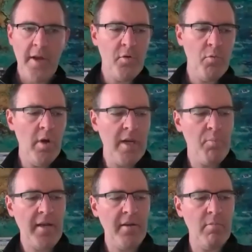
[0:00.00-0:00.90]
a really
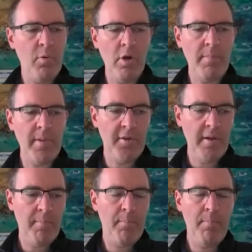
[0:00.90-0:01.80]
practical point, because
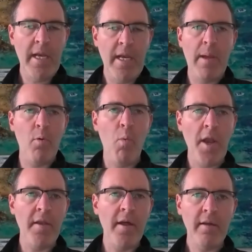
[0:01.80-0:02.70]
many people
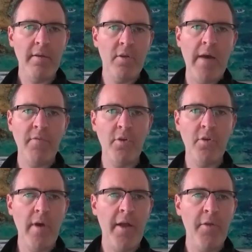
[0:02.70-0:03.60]
wonder, do I have to
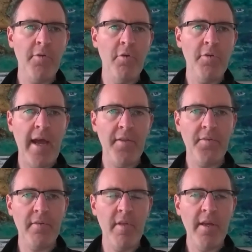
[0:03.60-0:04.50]
do hundreds or thousands?